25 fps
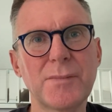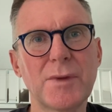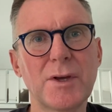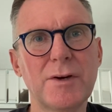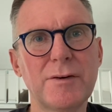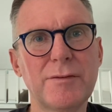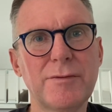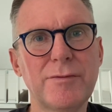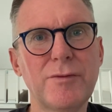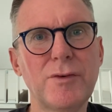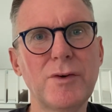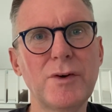
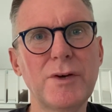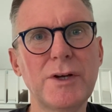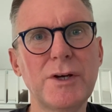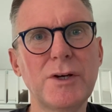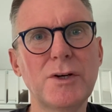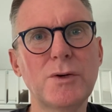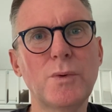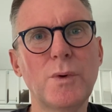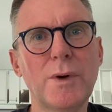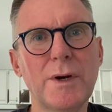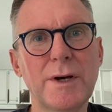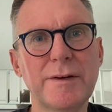a fully
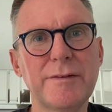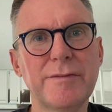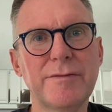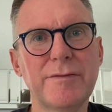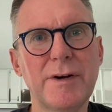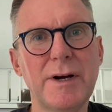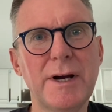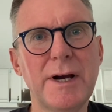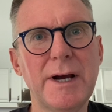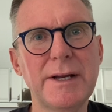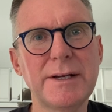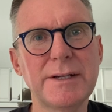
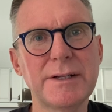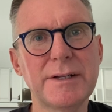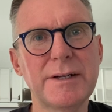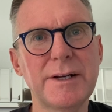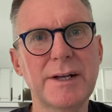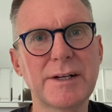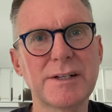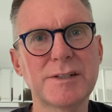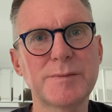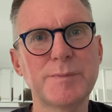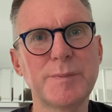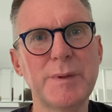qualified and
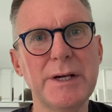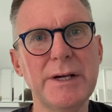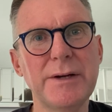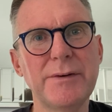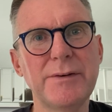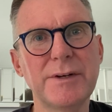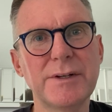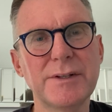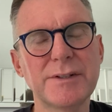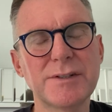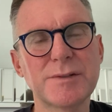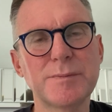
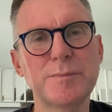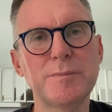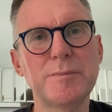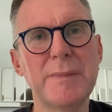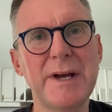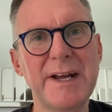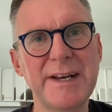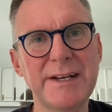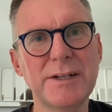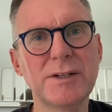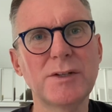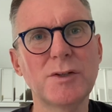experienced
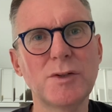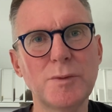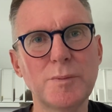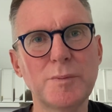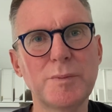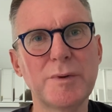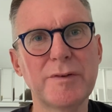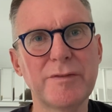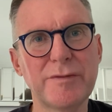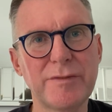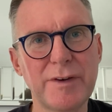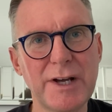medical
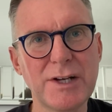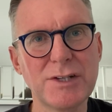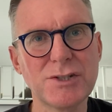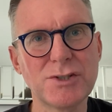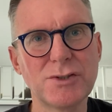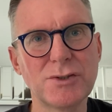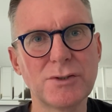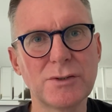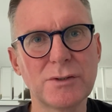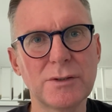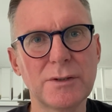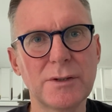
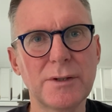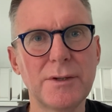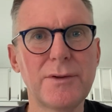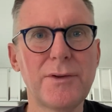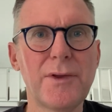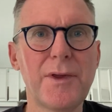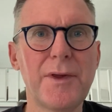professional